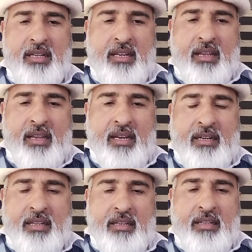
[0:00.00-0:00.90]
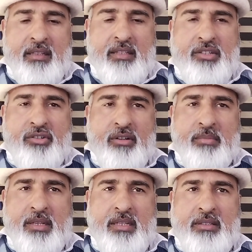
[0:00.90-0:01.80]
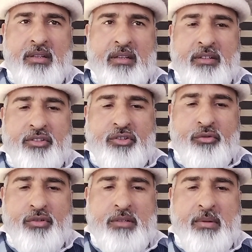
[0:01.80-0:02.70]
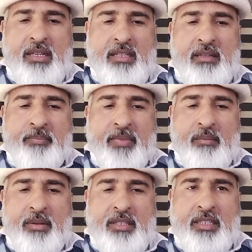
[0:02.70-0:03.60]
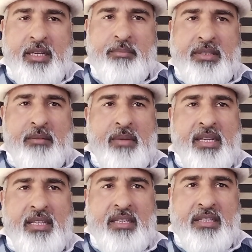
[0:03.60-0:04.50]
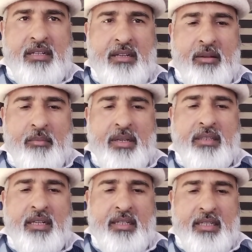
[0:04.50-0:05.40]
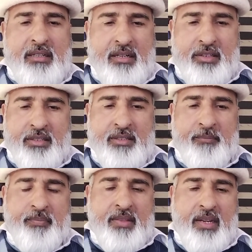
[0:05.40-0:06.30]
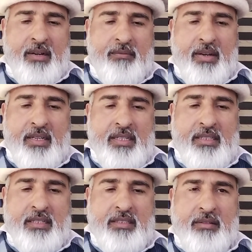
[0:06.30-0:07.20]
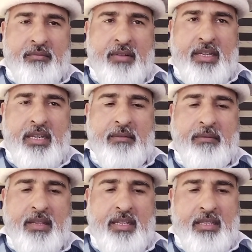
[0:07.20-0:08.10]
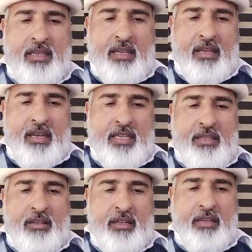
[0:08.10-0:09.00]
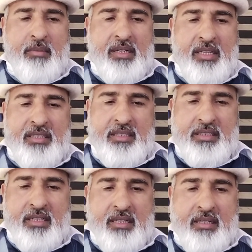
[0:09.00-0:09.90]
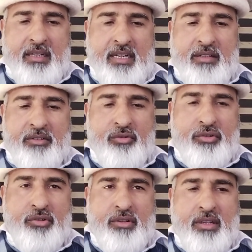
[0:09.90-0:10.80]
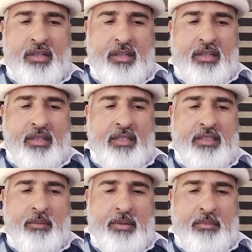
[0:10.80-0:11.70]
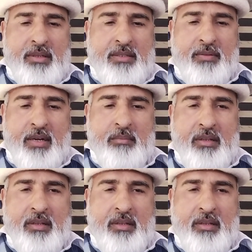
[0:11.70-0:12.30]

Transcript: and this should be used by the prescription medication by authentic doctors. And finally, this is a very high recommendations that you should supplements from